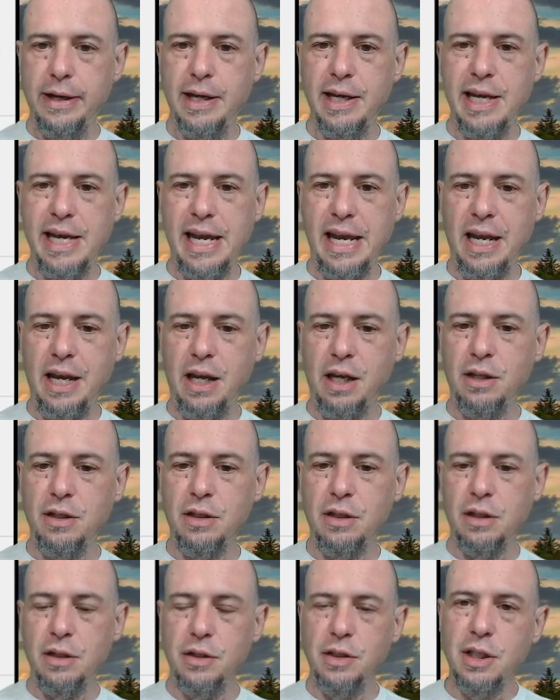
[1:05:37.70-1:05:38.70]
And
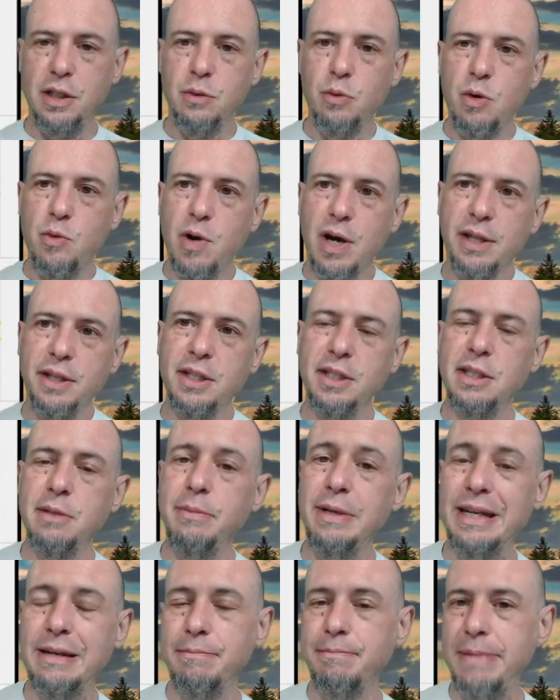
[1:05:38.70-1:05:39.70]
since we want this to
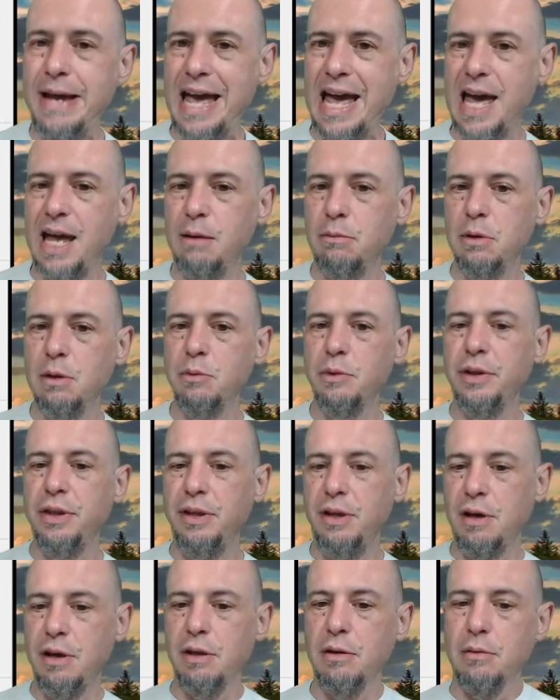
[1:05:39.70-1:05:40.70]
be compatible with
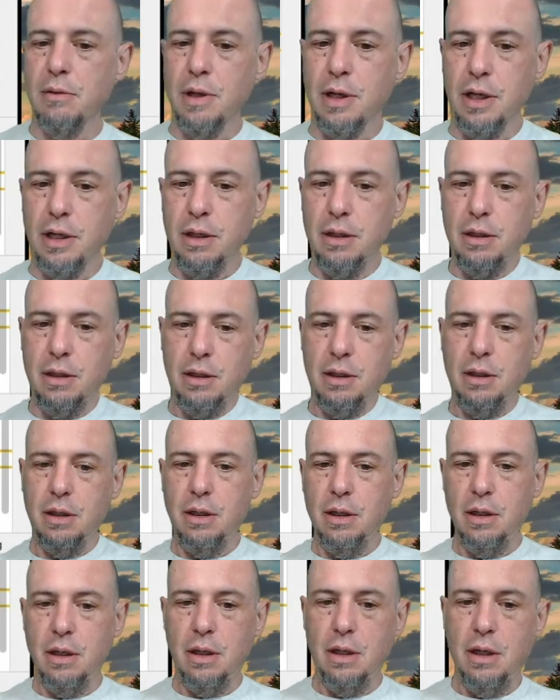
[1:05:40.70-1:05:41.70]
the other one,
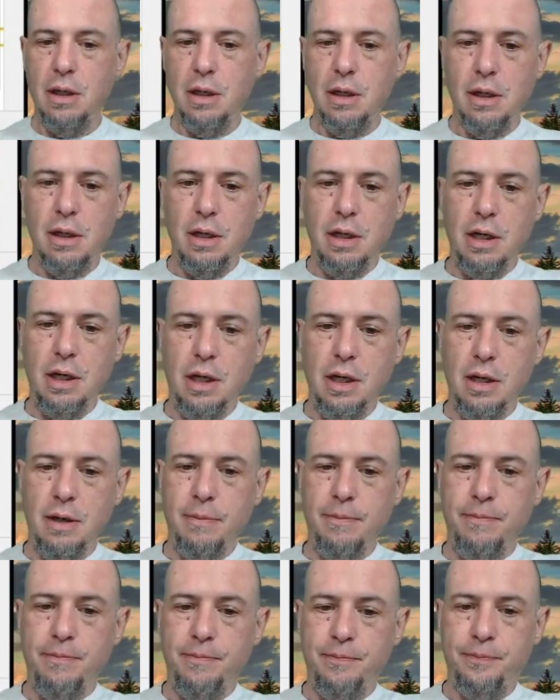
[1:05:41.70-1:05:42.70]

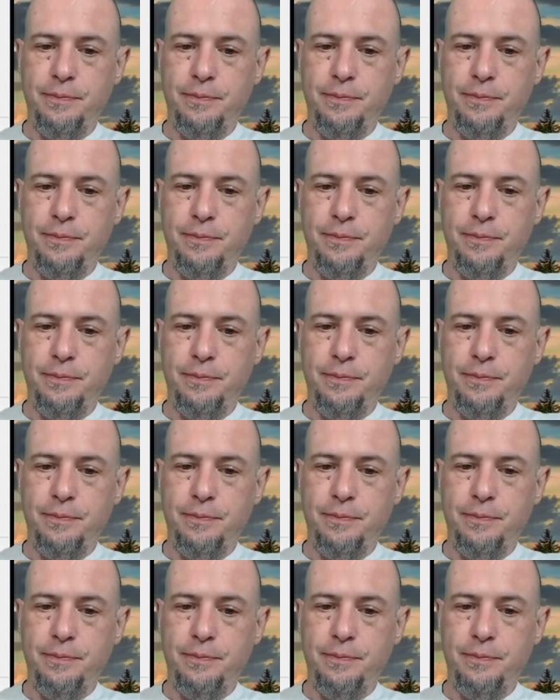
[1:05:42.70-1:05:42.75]
um,